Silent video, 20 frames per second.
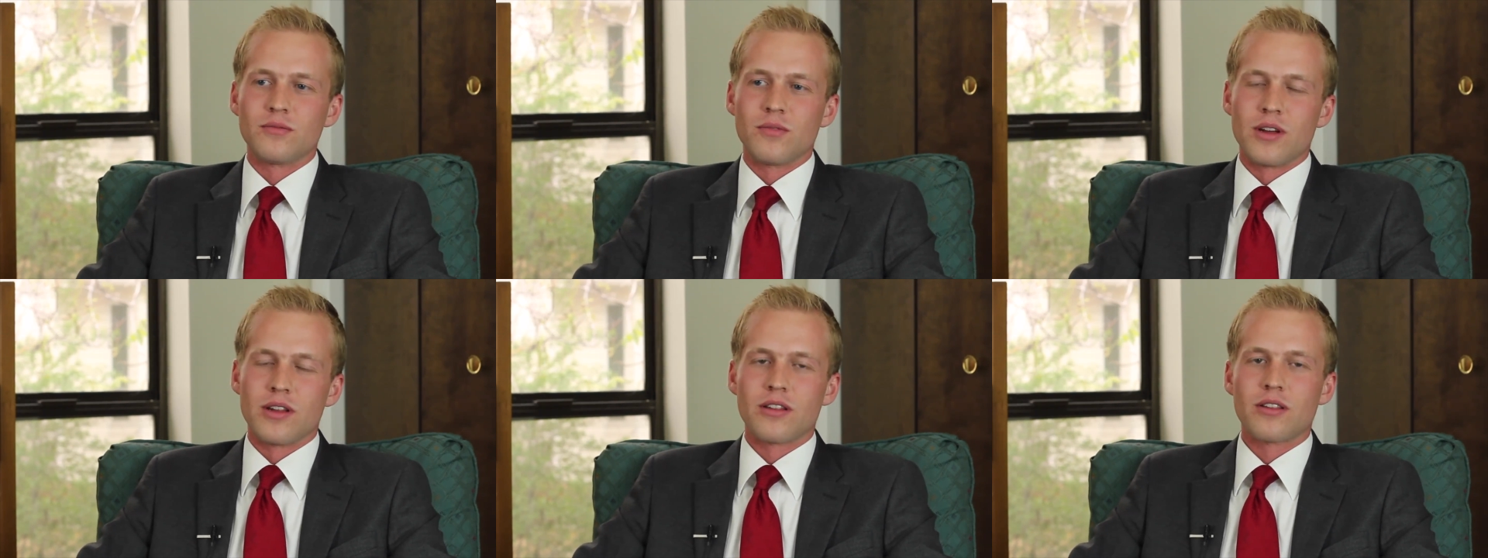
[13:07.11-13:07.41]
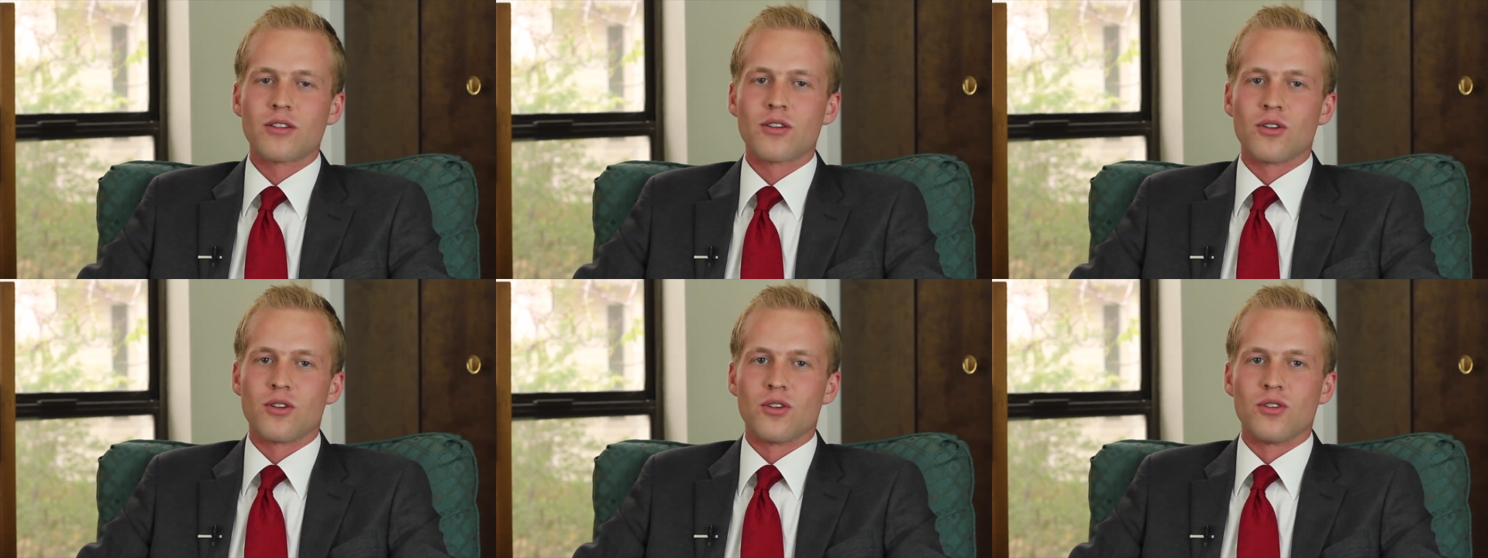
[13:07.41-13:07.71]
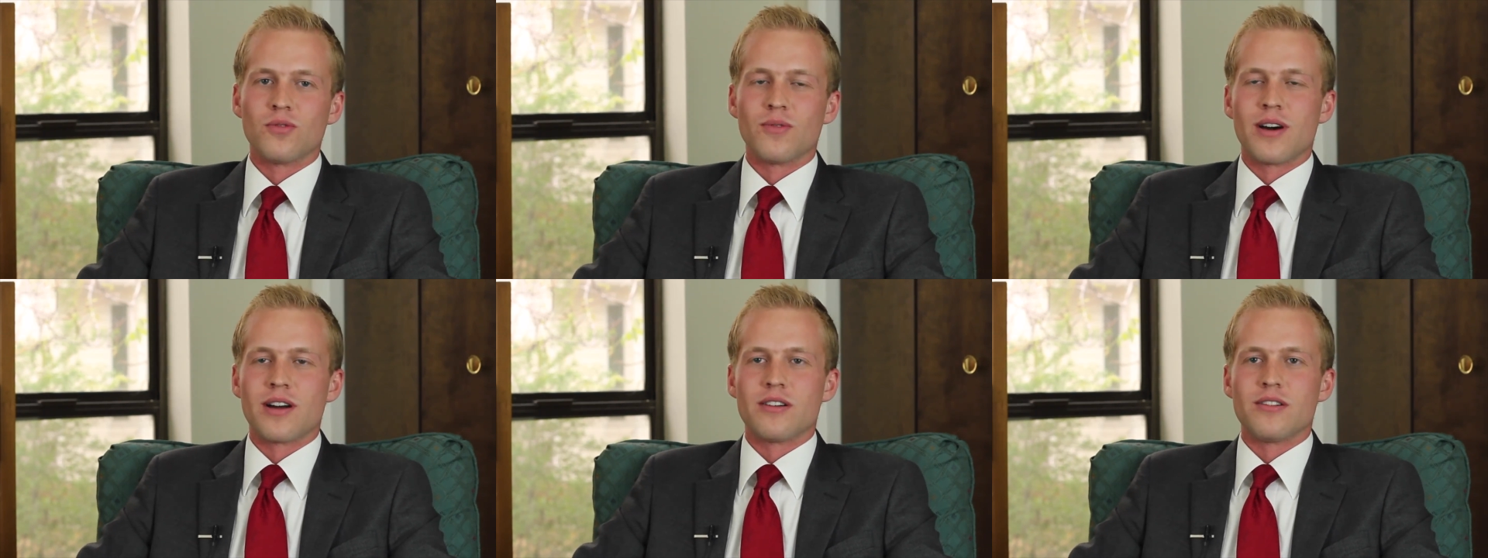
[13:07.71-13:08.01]
with
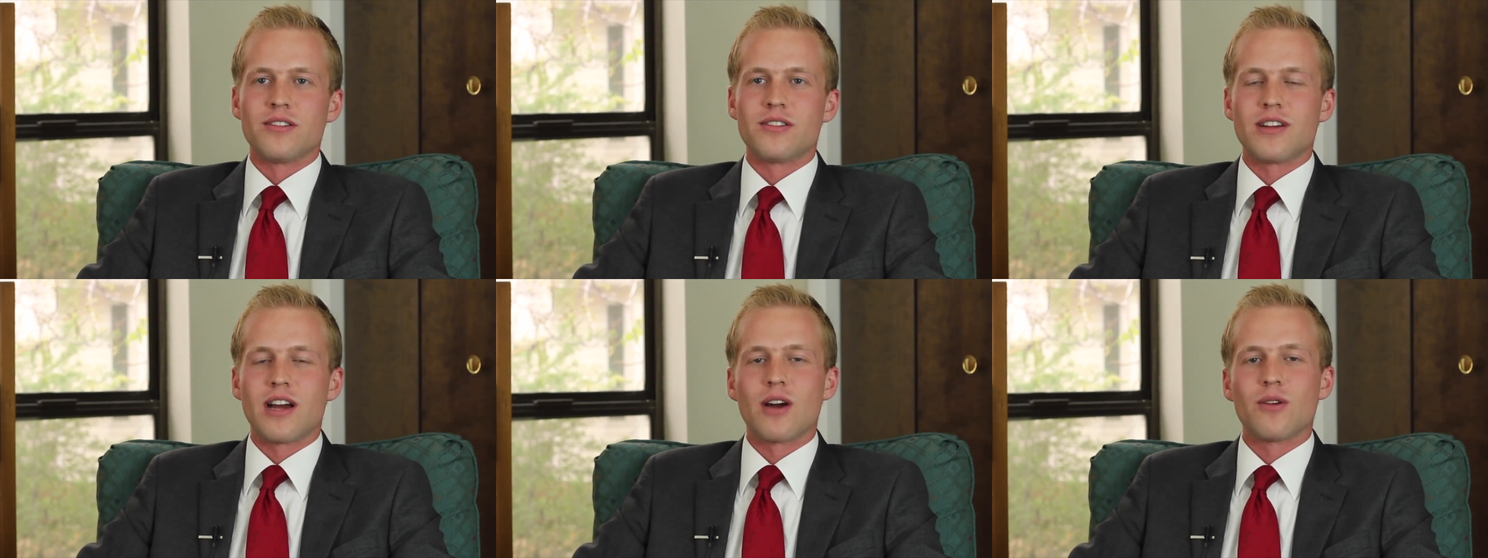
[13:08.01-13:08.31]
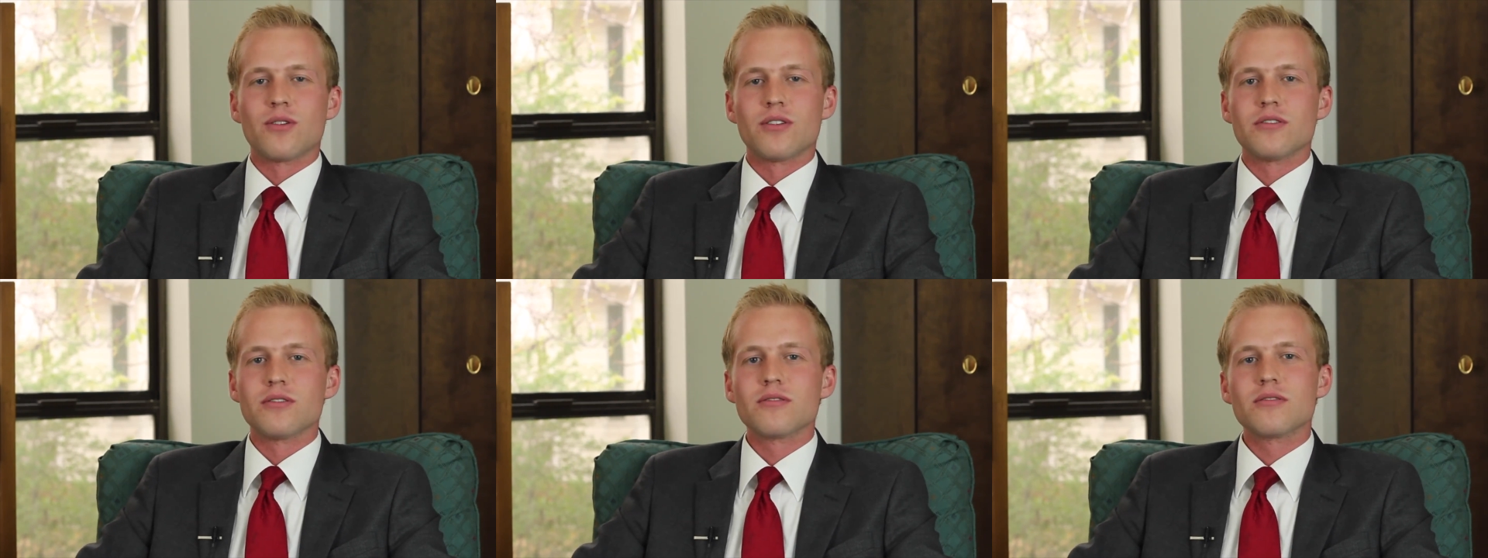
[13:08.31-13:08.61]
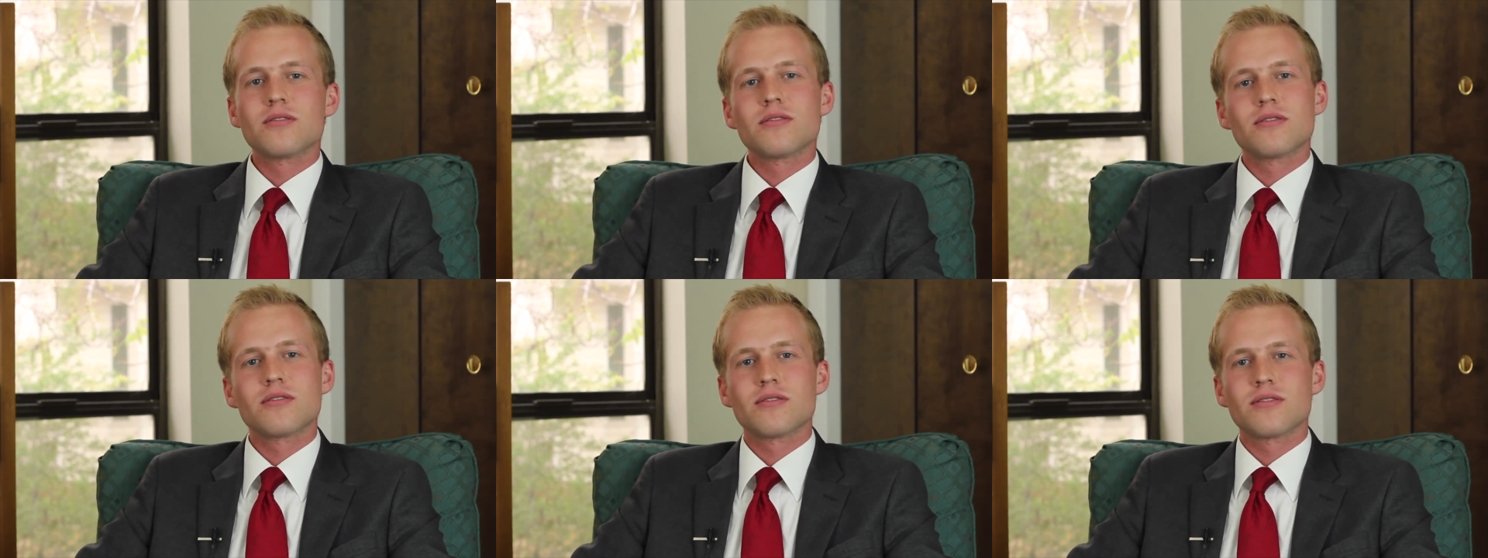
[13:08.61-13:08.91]
cold water
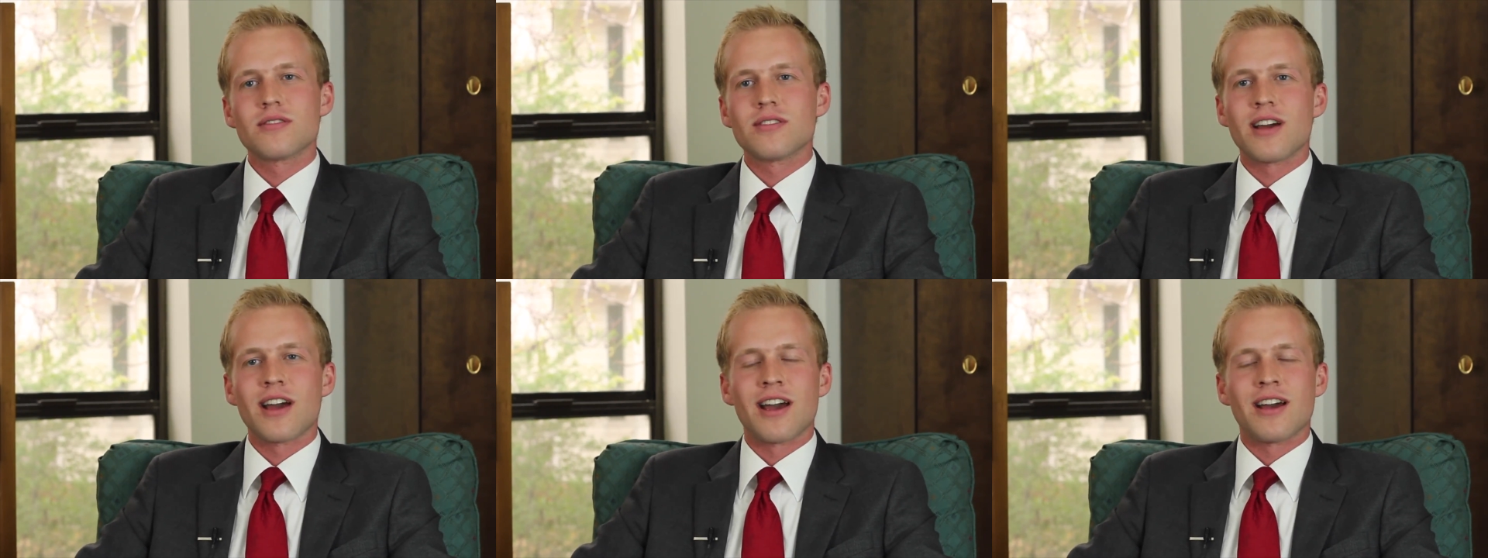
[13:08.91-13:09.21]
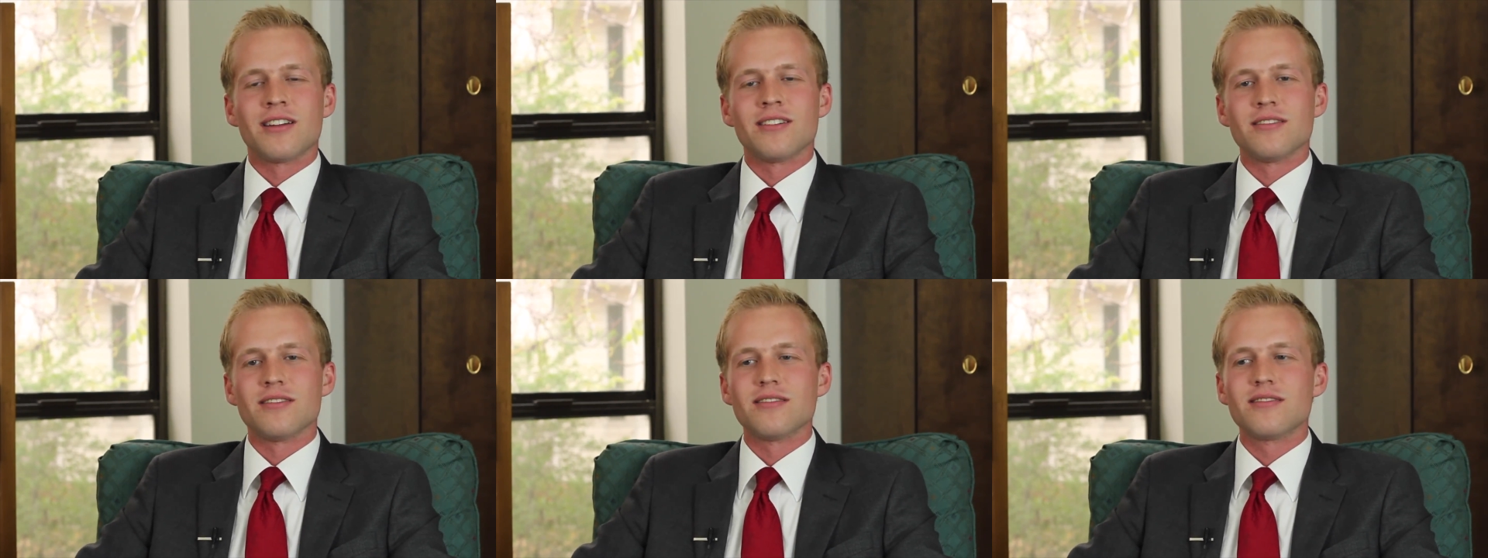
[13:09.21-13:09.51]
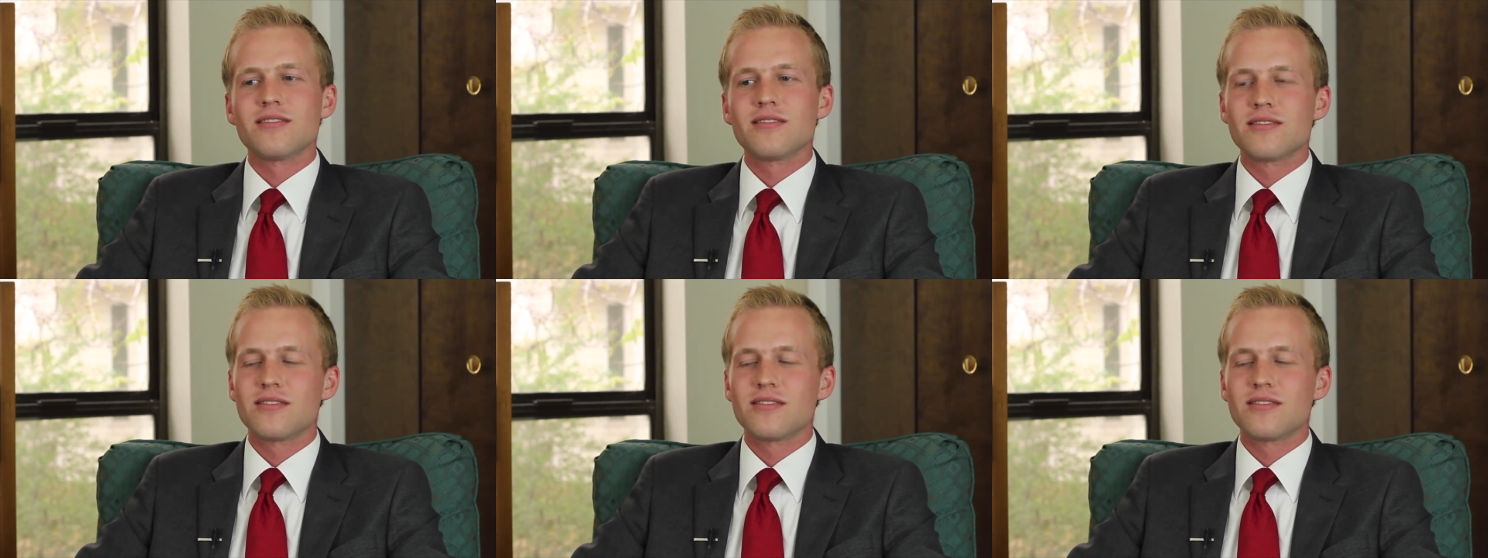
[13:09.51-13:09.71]
showers, and